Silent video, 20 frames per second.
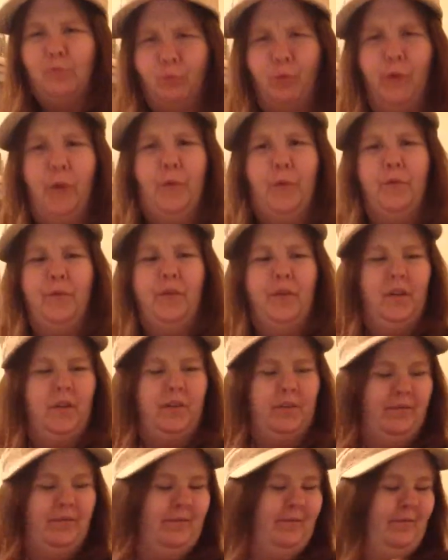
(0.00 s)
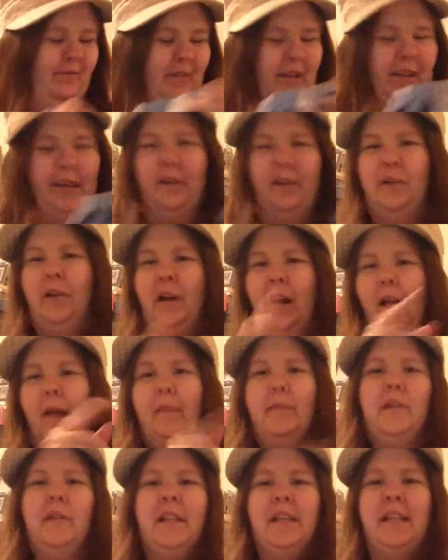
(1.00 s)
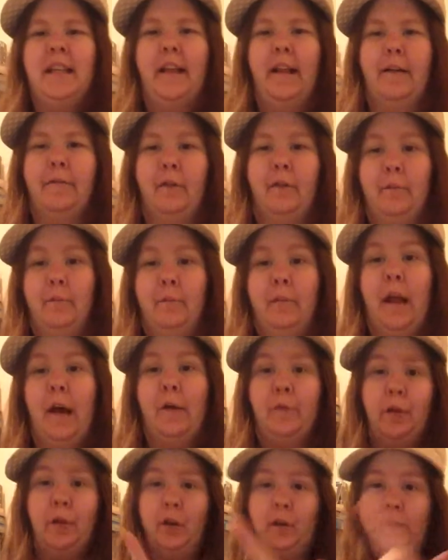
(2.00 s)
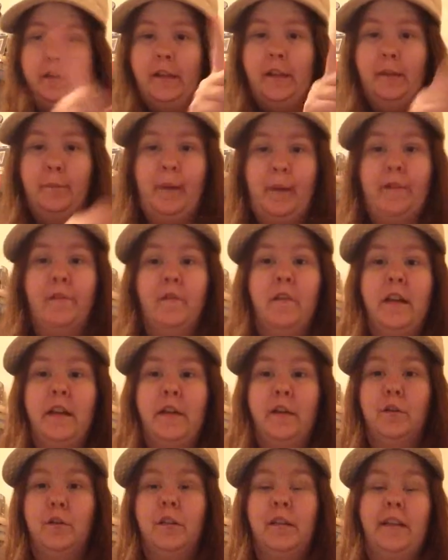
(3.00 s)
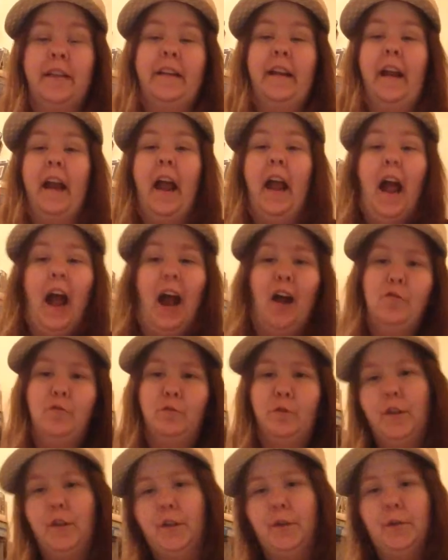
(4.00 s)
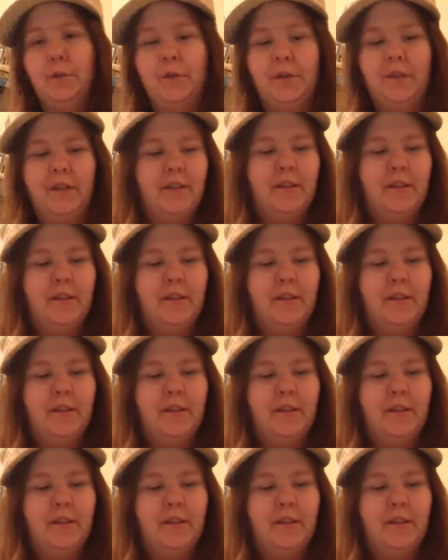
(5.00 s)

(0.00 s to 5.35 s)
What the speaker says: Rude. I'm gonna say that from now on in my videos. Like, how rude.